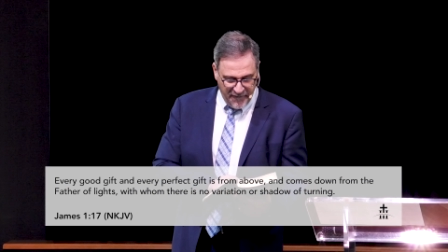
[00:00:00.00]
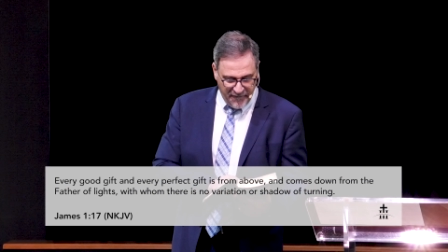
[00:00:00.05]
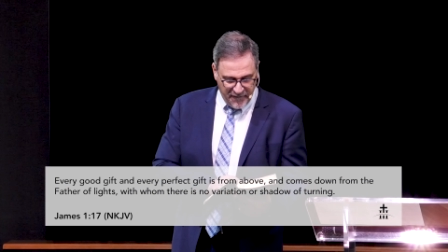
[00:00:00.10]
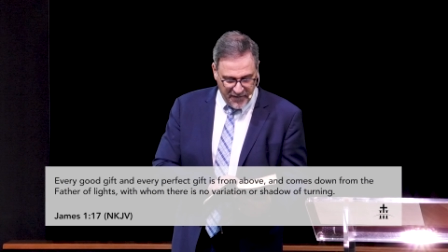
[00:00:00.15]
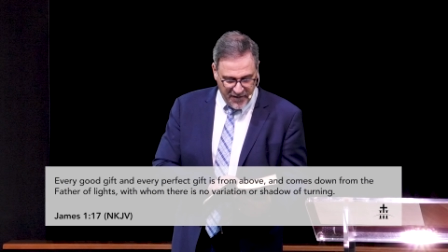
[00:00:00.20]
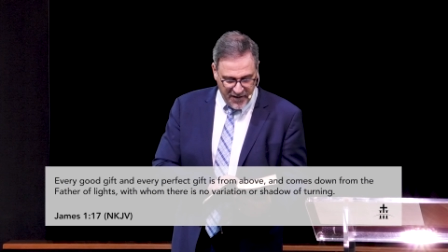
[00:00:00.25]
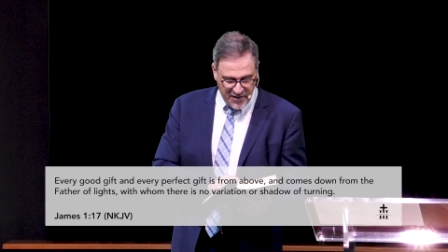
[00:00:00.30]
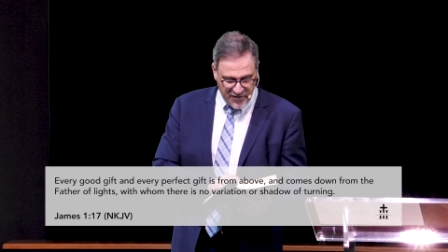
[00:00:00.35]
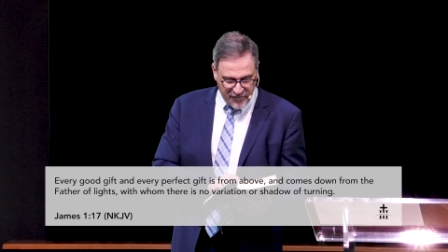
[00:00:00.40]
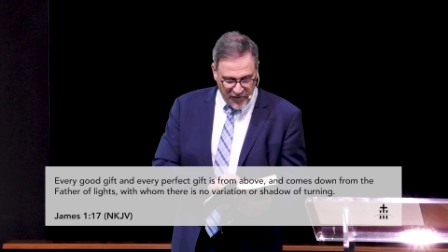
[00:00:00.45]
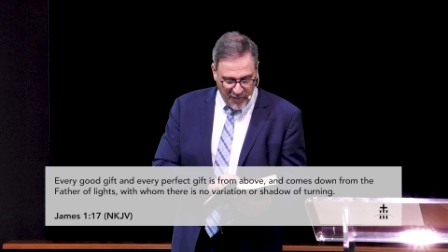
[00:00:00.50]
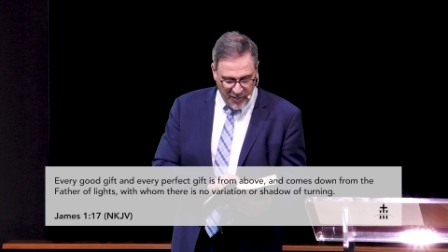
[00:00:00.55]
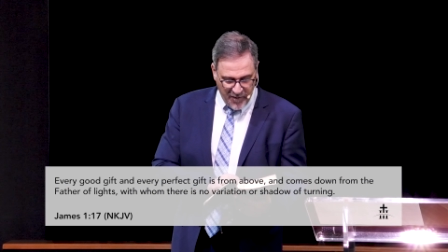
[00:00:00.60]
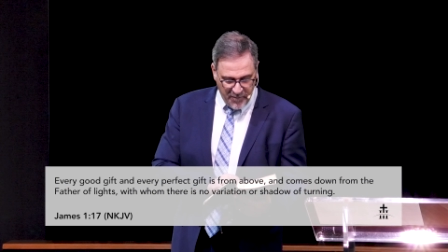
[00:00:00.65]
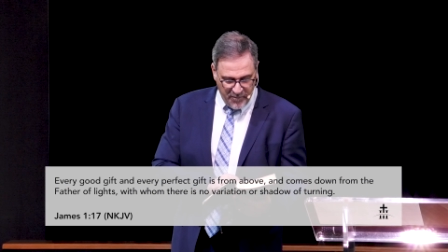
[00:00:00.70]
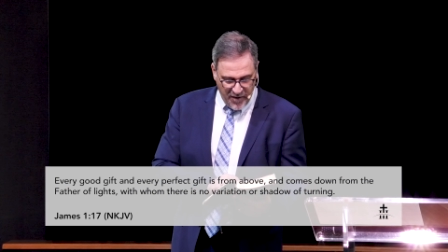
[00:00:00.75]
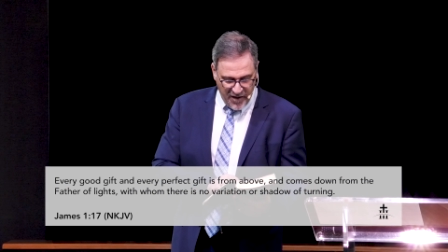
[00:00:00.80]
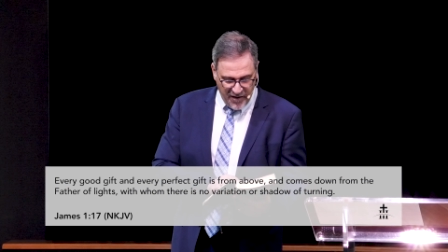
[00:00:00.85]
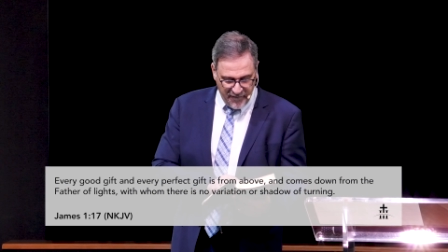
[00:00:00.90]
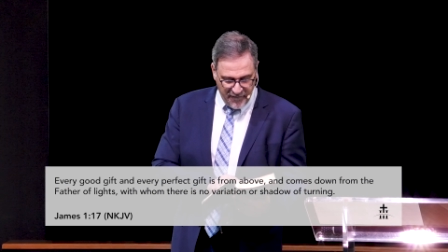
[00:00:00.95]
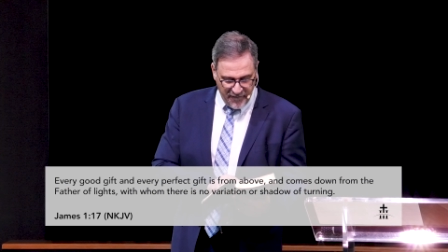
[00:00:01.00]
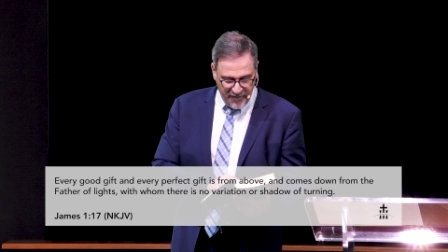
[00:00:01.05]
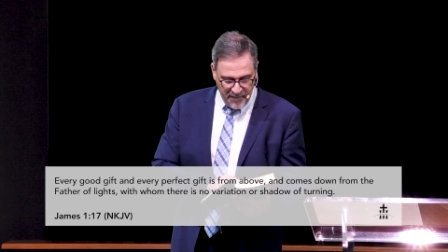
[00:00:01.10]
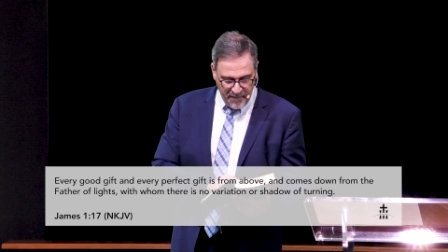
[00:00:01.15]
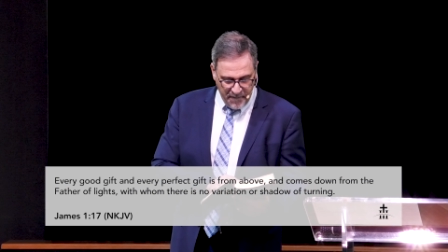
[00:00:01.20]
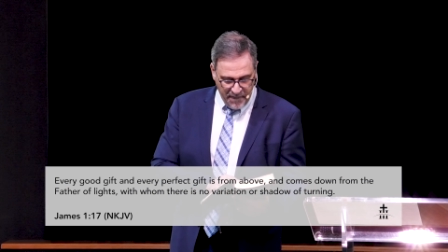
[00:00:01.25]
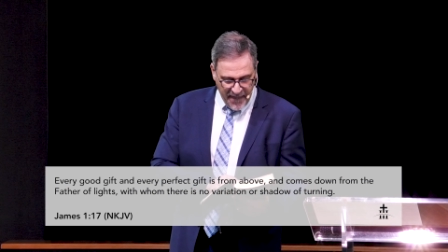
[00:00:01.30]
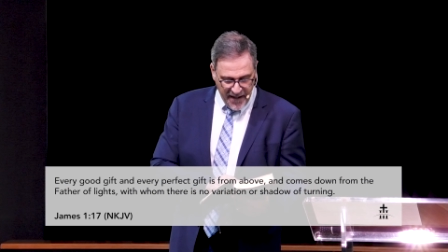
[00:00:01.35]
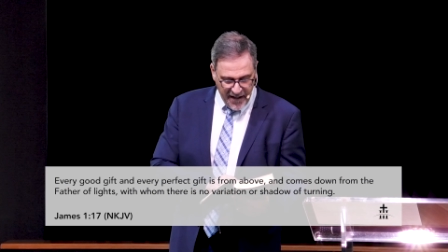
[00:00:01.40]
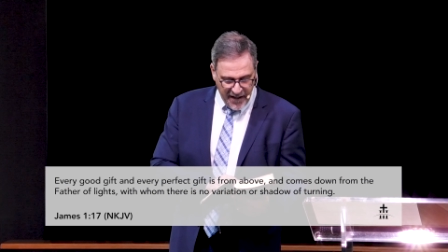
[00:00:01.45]
gift is from
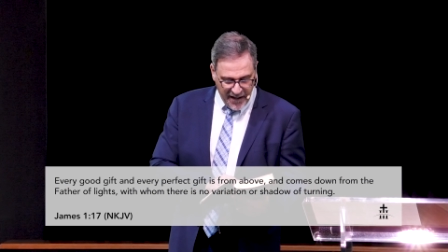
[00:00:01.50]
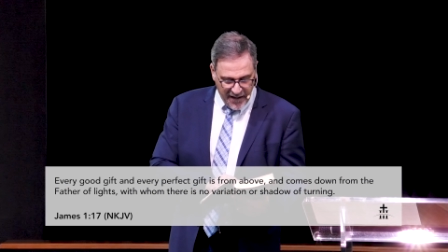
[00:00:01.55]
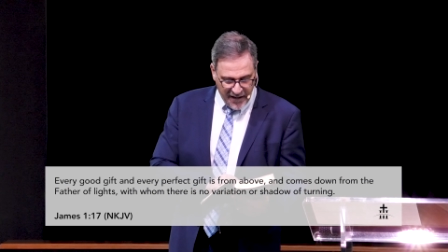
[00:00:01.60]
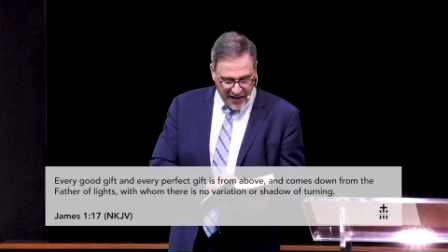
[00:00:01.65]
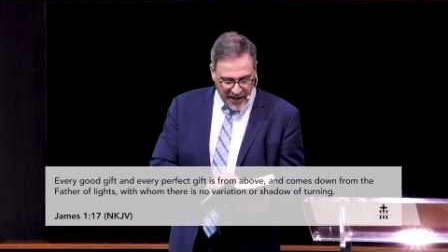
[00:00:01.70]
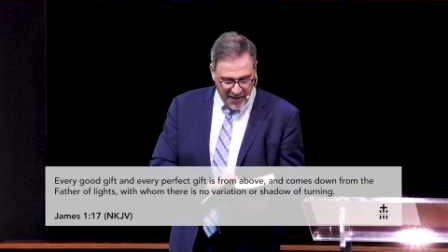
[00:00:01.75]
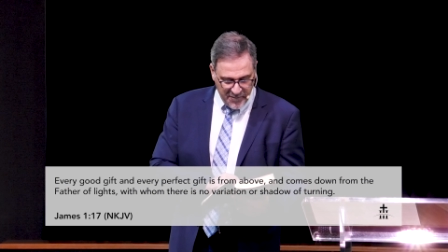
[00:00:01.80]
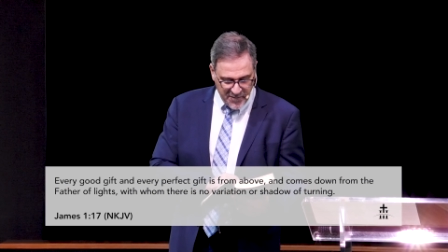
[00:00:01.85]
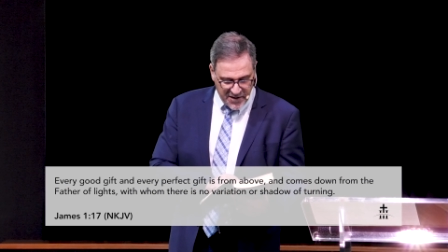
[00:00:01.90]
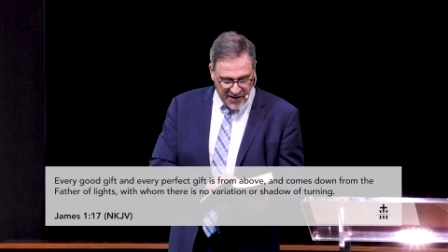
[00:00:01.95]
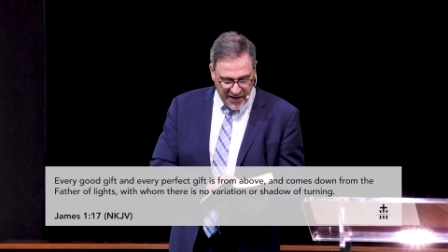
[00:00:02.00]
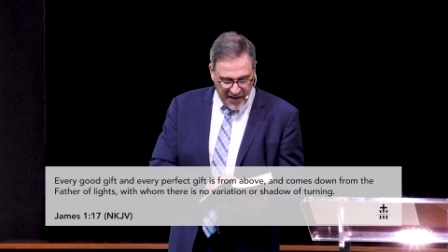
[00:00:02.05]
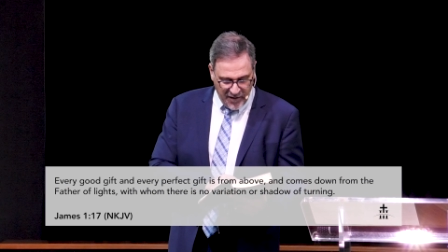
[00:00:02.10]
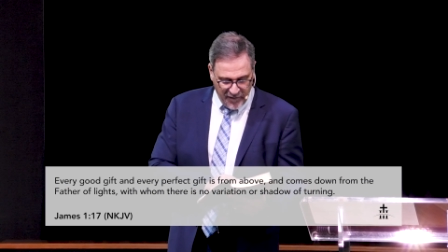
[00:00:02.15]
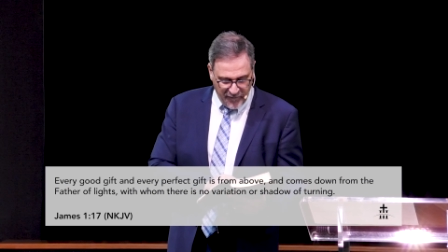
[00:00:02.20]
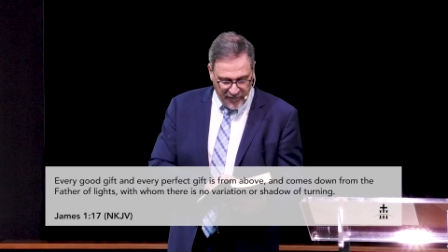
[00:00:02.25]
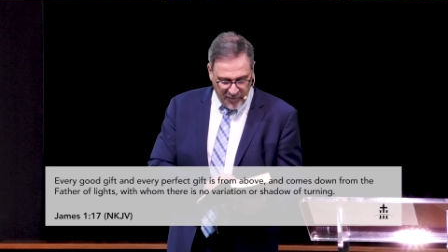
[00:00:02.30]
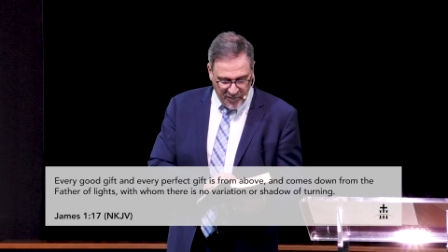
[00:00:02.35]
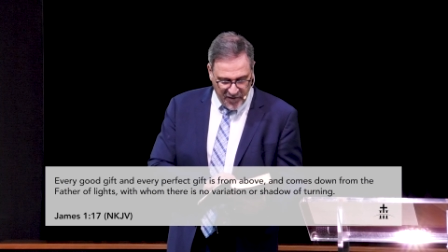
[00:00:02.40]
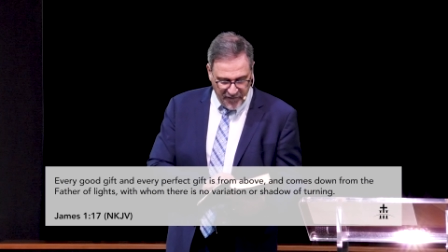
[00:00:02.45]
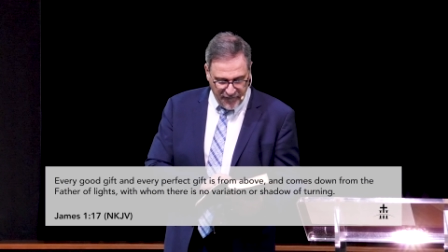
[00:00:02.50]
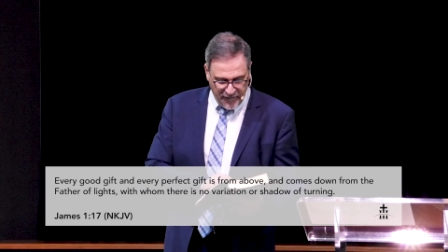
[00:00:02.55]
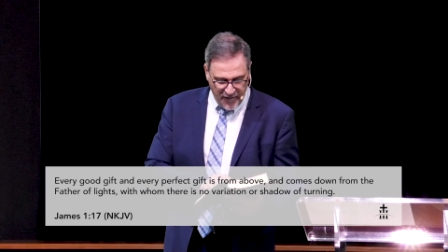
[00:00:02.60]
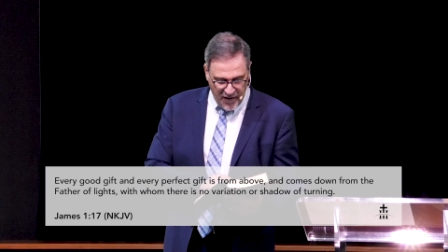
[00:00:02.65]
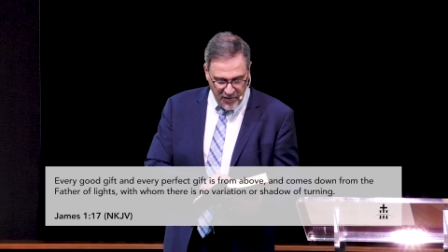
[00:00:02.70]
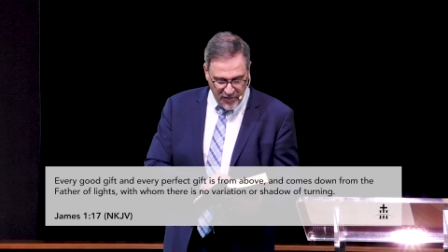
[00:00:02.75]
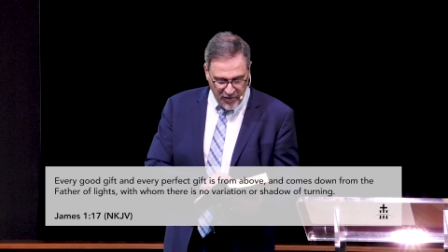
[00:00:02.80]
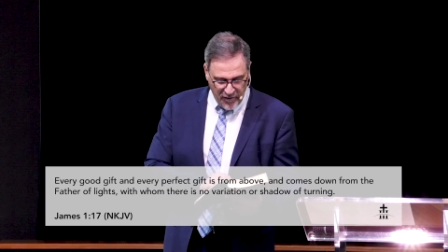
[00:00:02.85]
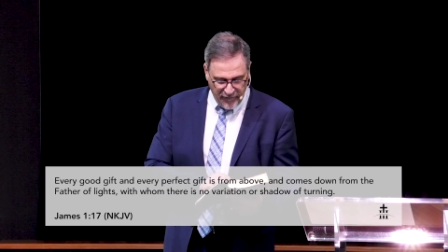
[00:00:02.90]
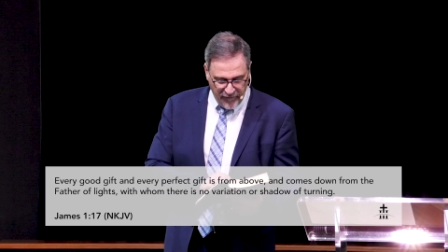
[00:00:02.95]
above and comes down from the
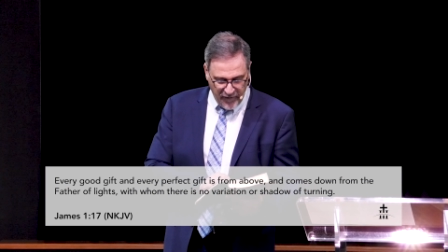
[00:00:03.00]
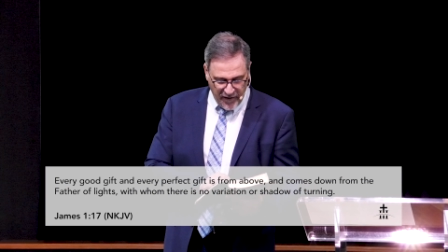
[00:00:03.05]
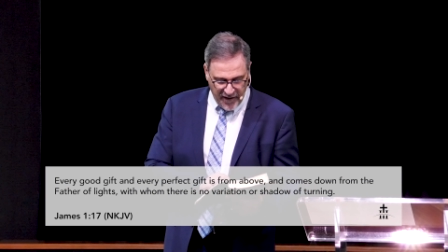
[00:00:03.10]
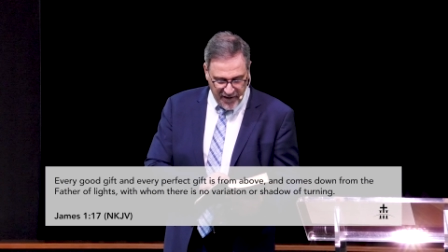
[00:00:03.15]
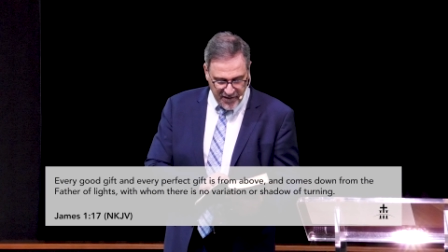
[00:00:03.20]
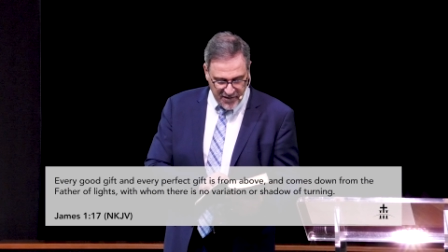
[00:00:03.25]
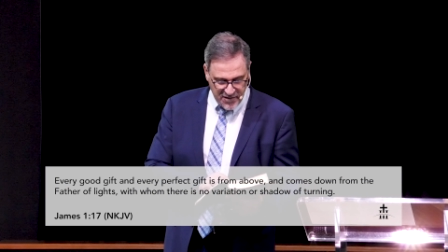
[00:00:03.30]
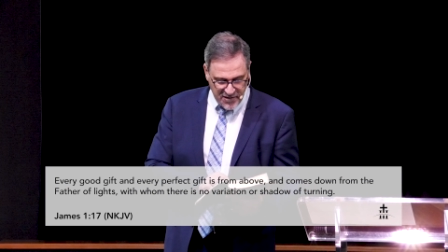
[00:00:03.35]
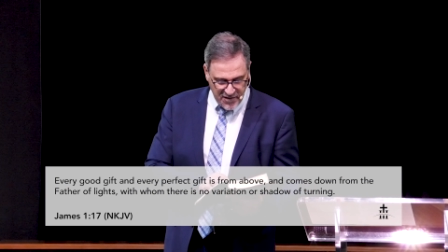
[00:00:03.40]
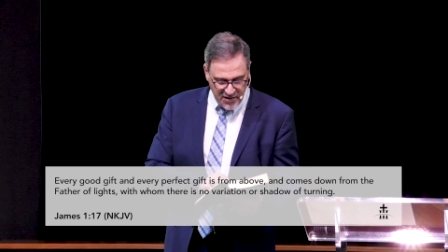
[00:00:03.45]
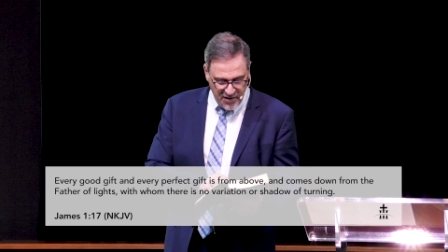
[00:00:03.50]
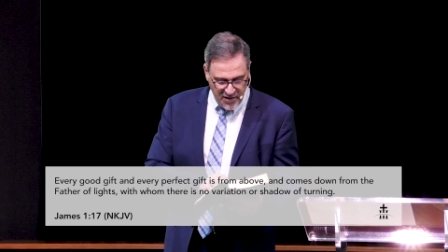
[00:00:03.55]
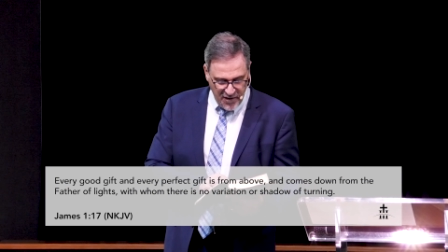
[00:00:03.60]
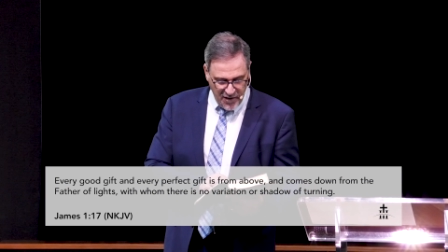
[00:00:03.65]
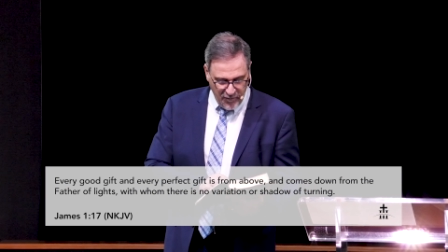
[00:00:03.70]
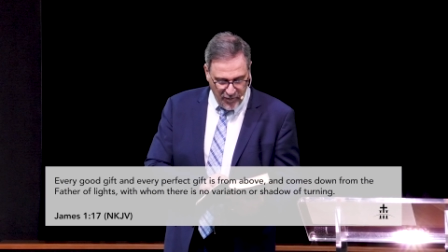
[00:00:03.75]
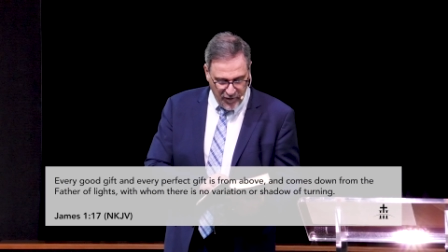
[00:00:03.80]
Father of lights,